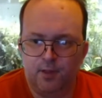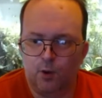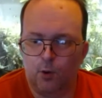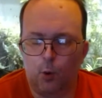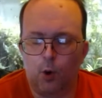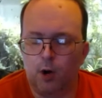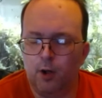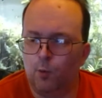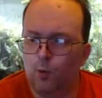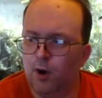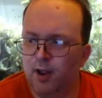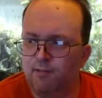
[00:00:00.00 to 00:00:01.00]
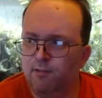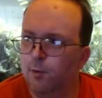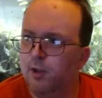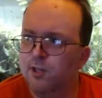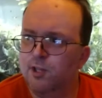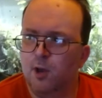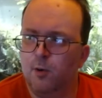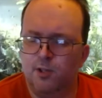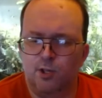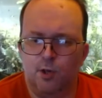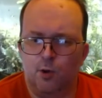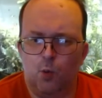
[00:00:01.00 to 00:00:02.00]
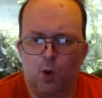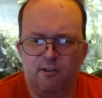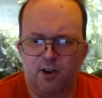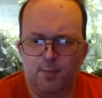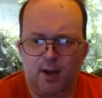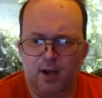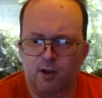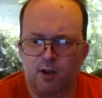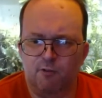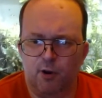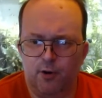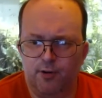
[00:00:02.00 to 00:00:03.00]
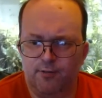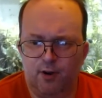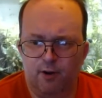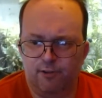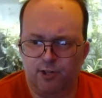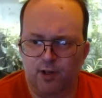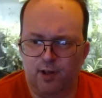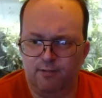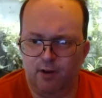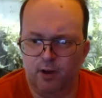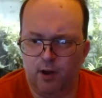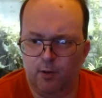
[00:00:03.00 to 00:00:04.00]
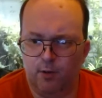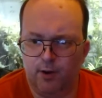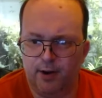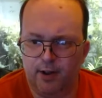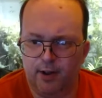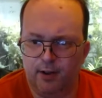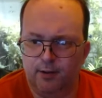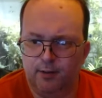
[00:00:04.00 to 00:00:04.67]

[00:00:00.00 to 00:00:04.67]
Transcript: quite why everyone is going so worried about coronavirus. I have no idea.